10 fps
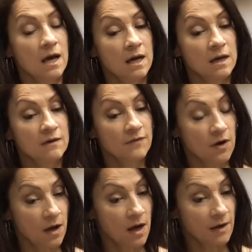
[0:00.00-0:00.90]
of,
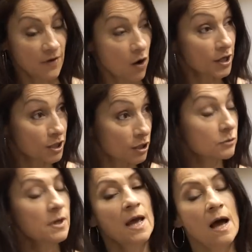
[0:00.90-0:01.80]
of
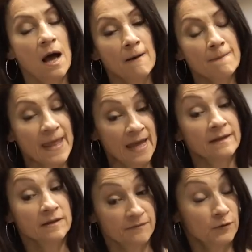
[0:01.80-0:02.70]
Arno um,
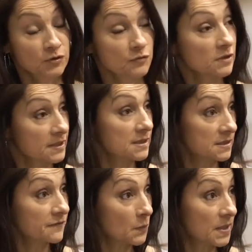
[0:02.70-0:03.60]
and future
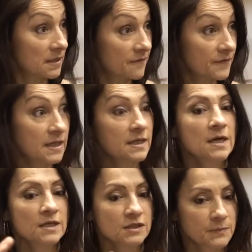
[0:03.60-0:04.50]
releases of
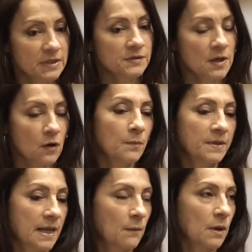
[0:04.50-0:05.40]
OPNFV to build our
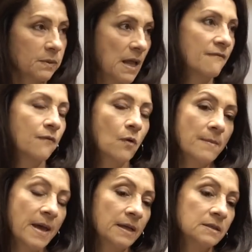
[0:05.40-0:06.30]
open network
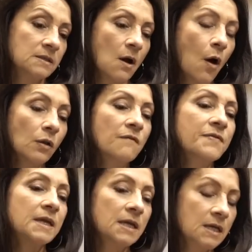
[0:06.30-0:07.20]
platform. And all
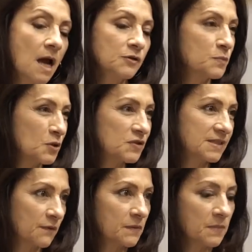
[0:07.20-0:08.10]
of the
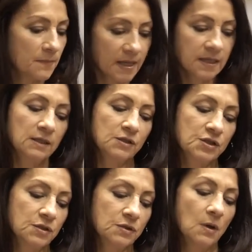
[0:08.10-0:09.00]
contributions that we've been making
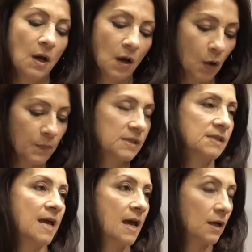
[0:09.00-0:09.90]
to
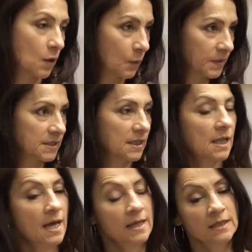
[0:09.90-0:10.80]
OpenStack, Open
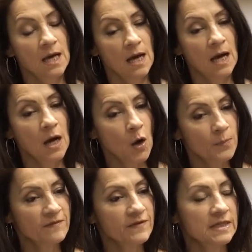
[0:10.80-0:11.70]
Daylight, uh,
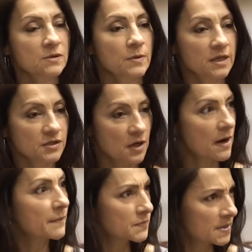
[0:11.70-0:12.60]
Open vSwitch,
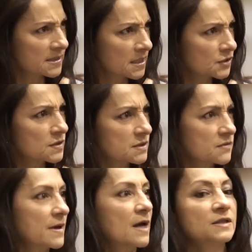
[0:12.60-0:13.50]
our
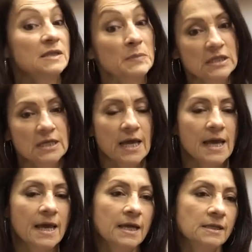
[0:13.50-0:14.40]
optimizations around
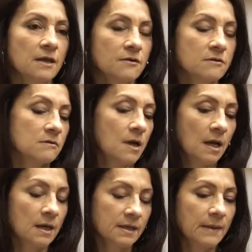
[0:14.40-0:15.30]
DPDK and other
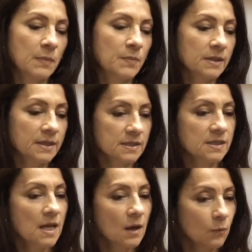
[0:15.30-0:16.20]
uh,
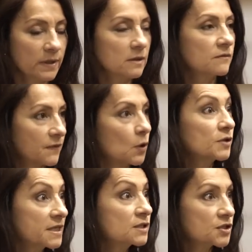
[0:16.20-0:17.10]
capabilities will
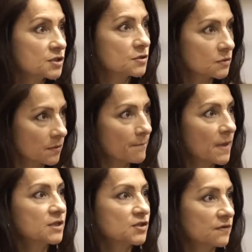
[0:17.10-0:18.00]
fold into
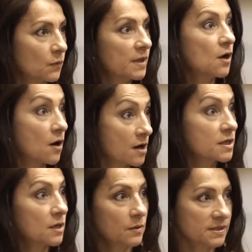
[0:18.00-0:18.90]
much of what
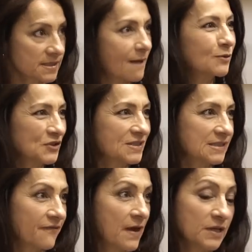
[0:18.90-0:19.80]
Arno establishes
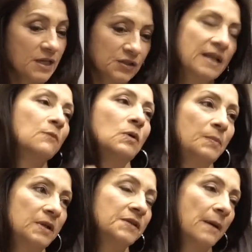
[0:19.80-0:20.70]
as a foundation and
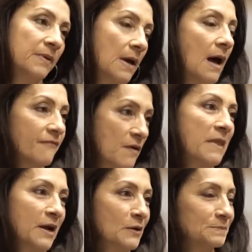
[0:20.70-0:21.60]
will build up uh,
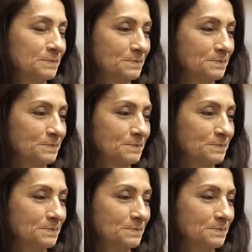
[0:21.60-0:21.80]
from there.